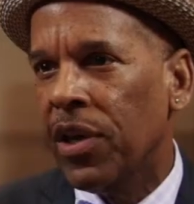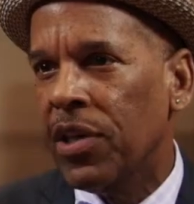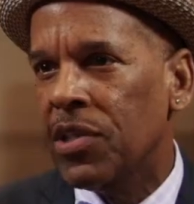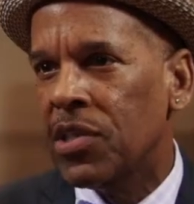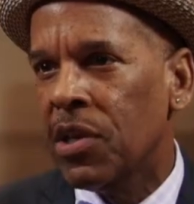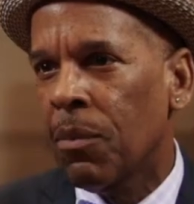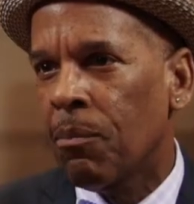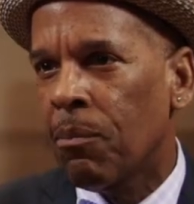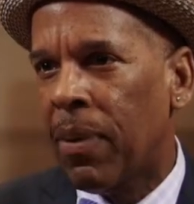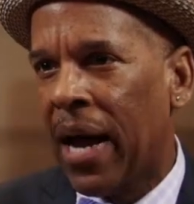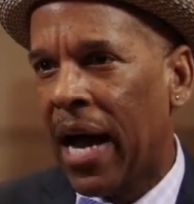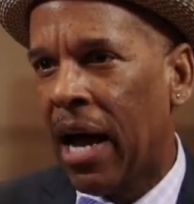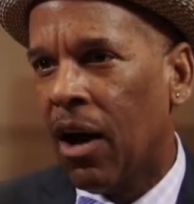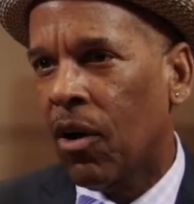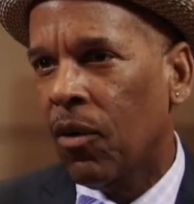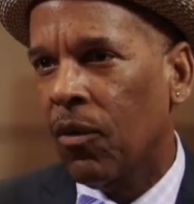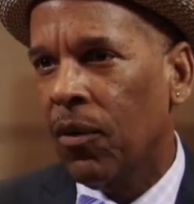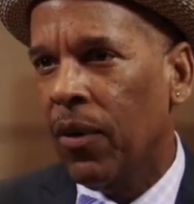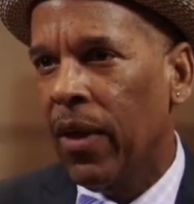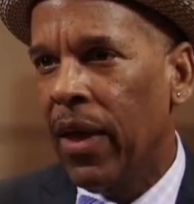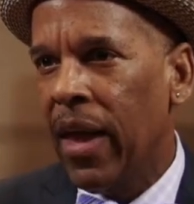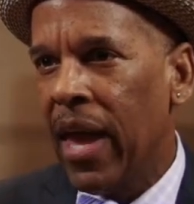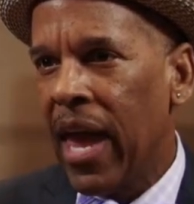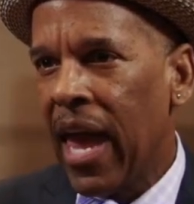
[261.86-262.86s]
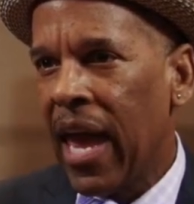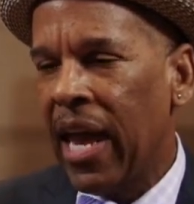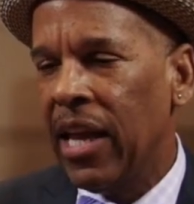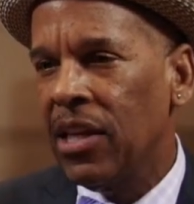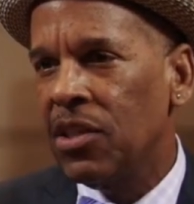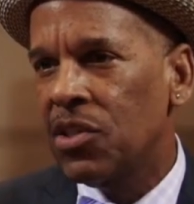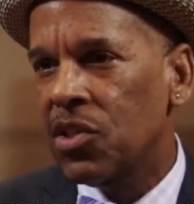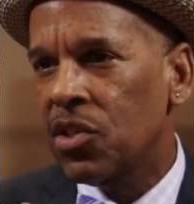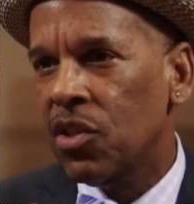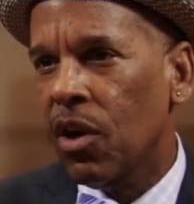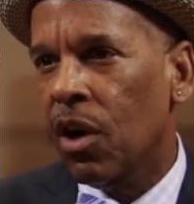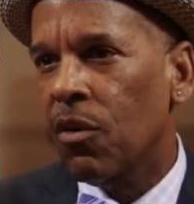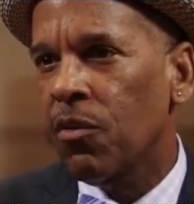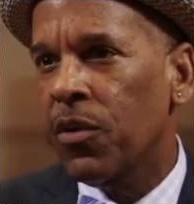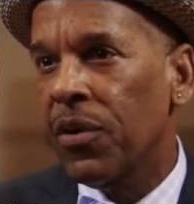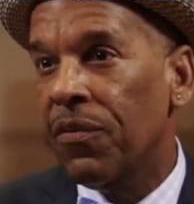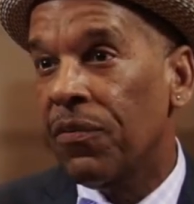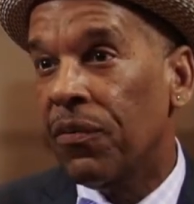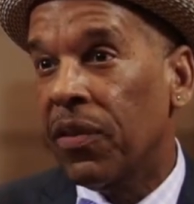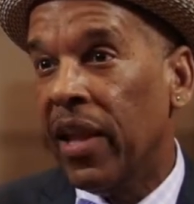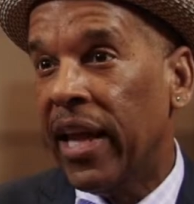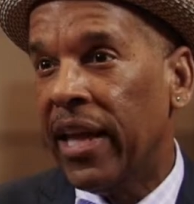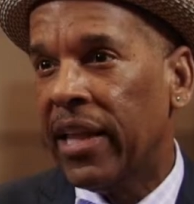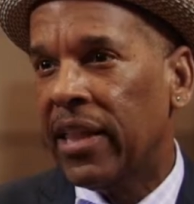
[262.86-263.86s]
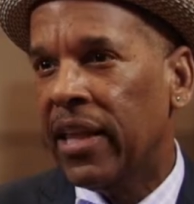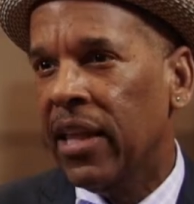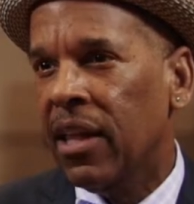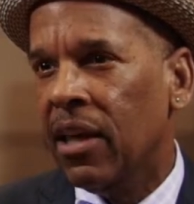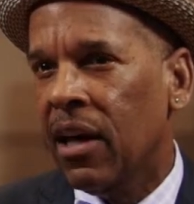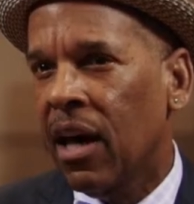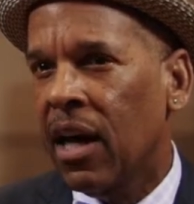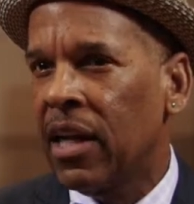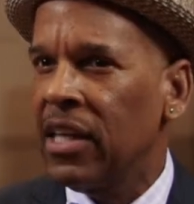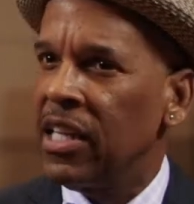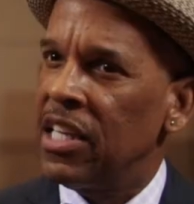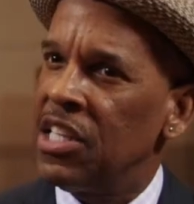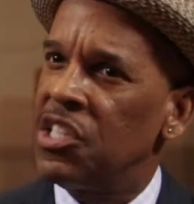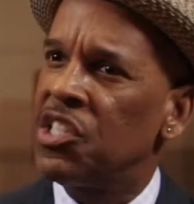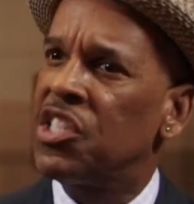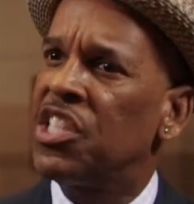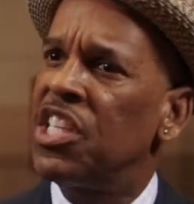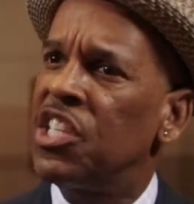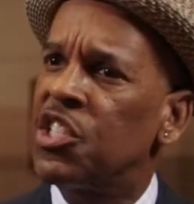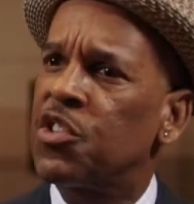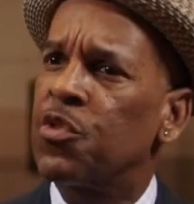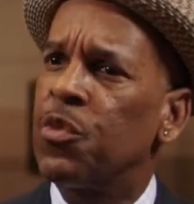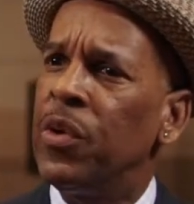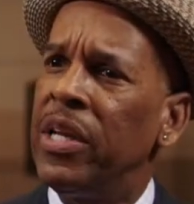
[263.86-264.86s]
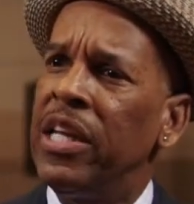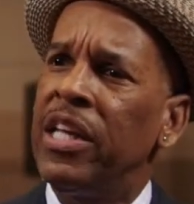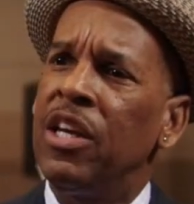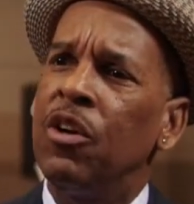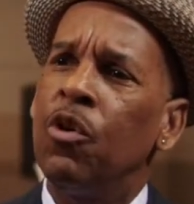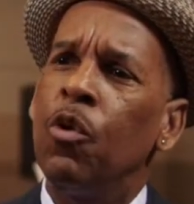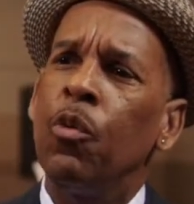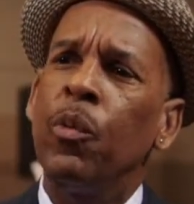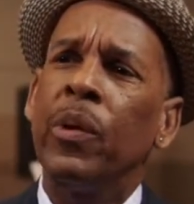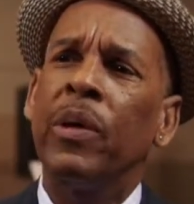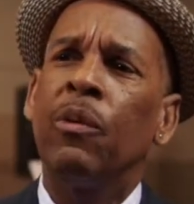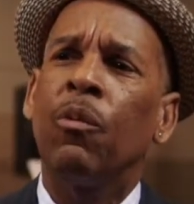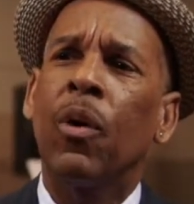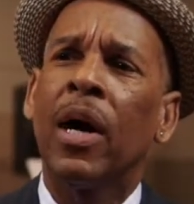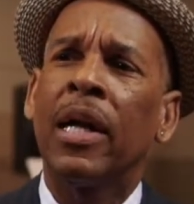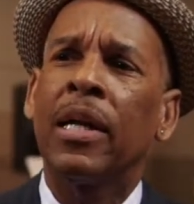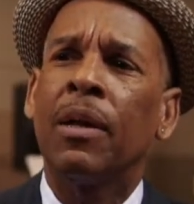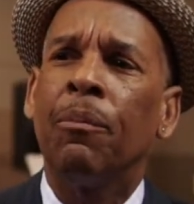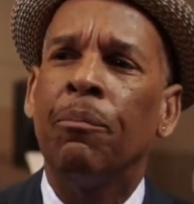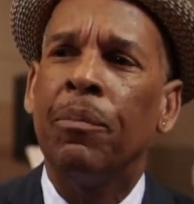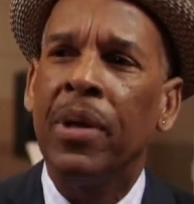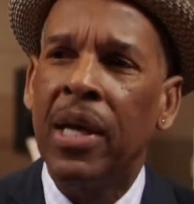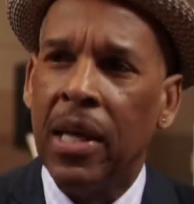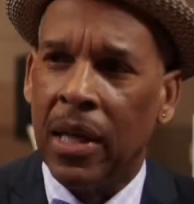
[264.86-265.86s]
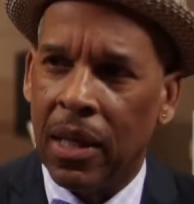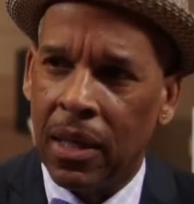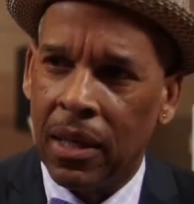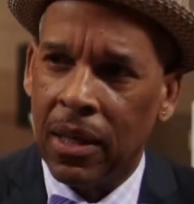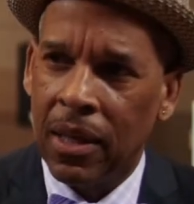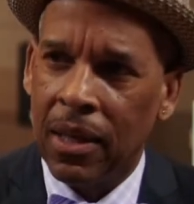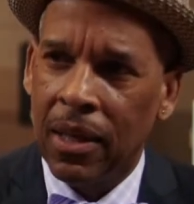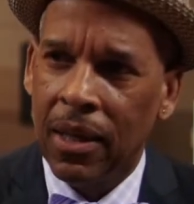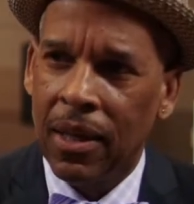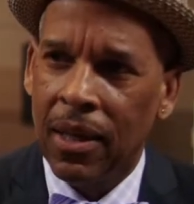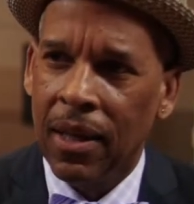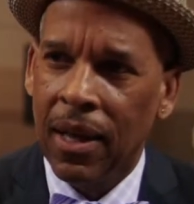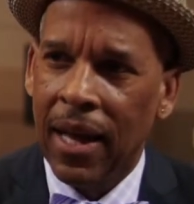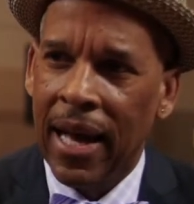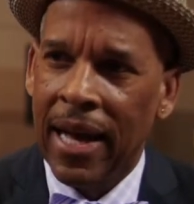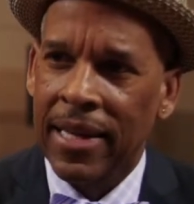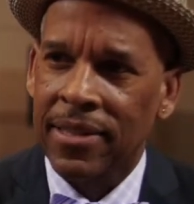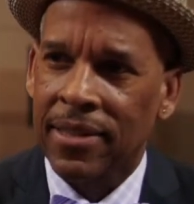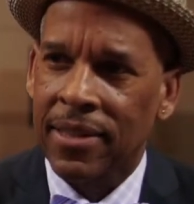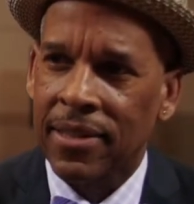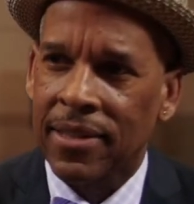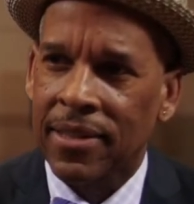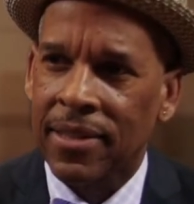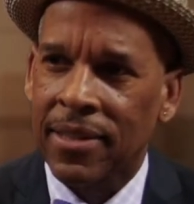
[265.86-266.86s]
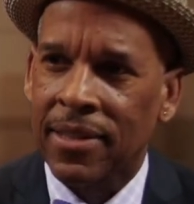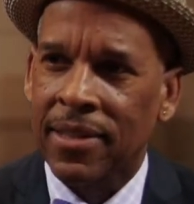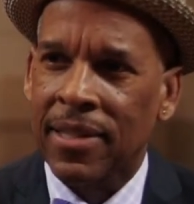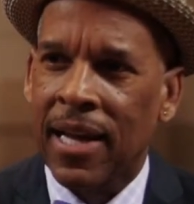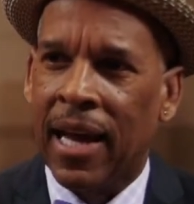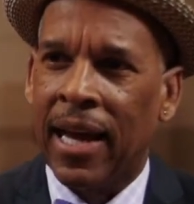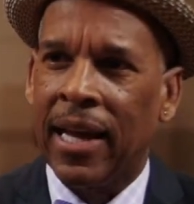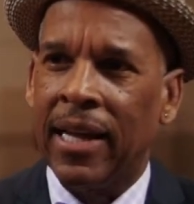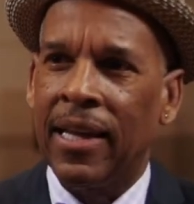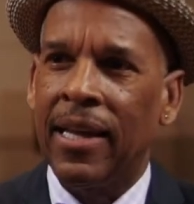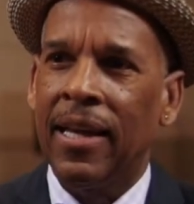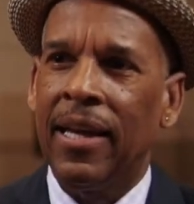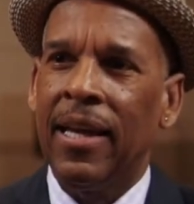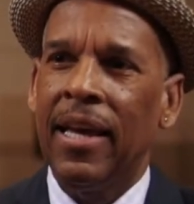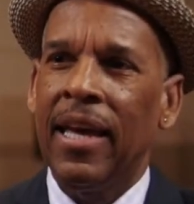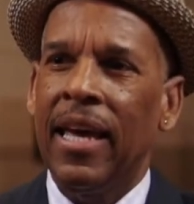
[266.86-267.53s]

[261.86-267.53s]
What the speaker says: is about and start reflecting on, is this really who we want to be as a society?